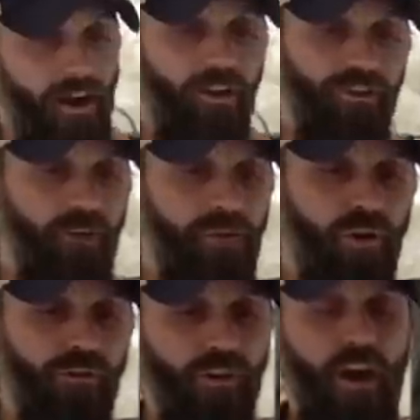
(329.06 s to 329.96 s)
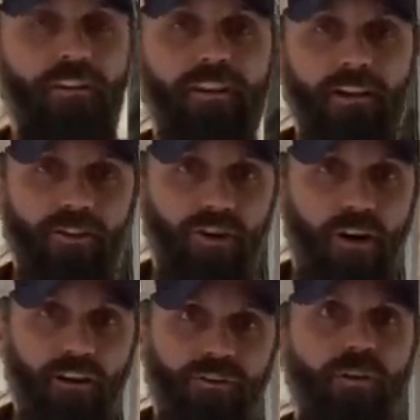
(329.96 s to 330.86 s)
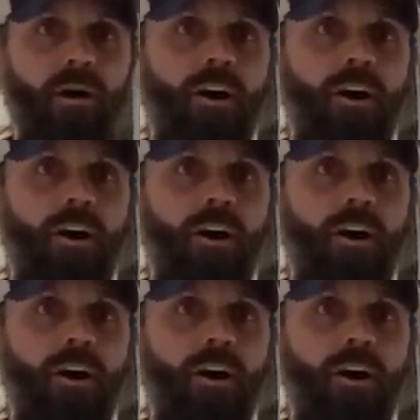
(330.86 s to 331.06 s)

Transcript: I also moved a lot of the electronics from